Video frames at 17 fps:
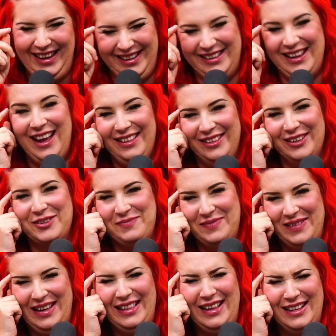yeah, a little
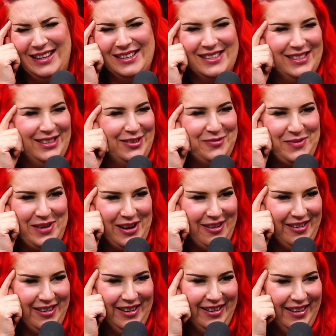bit. That is a little
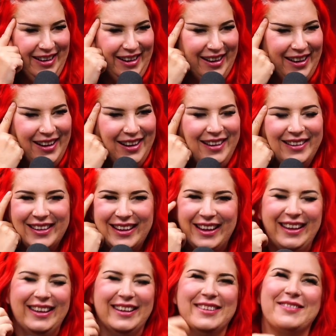weird.
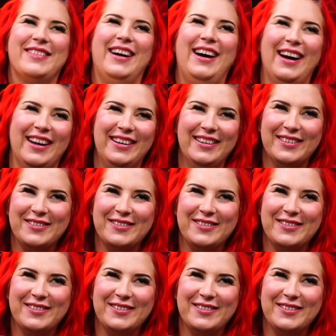Oh, God.